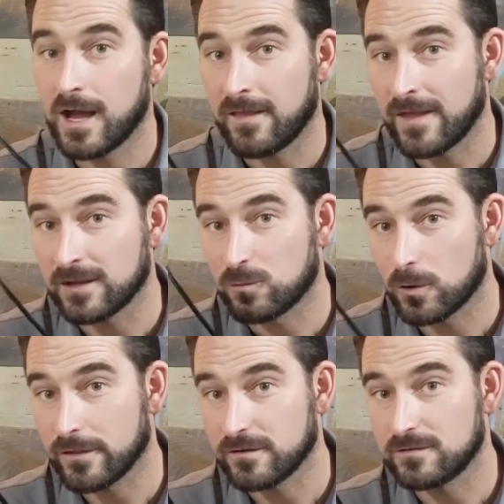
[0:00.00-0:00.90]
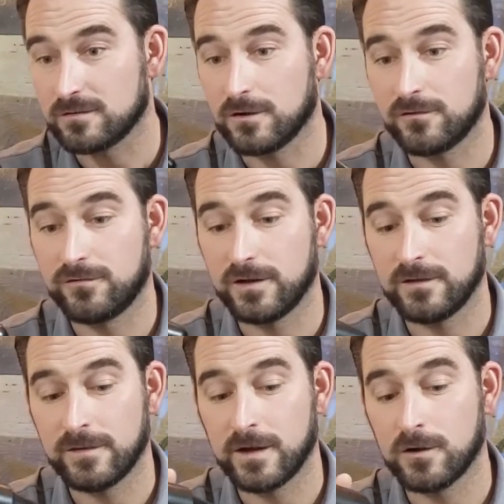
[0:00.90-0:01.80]
And that's where this is gonna fit
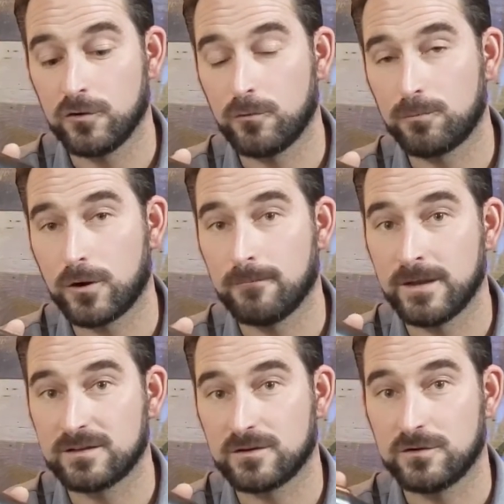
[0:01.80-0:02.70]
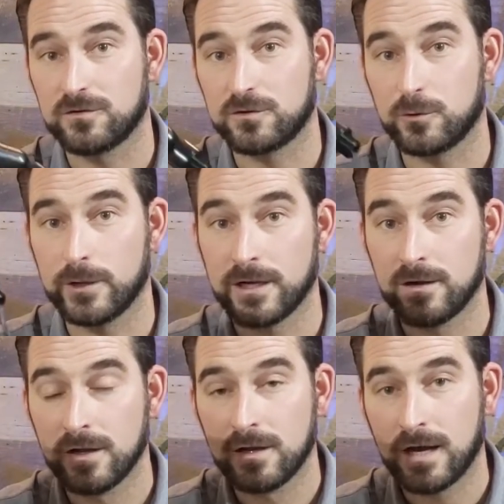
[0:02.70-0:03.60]
in there. No problem, that's gonna screw in.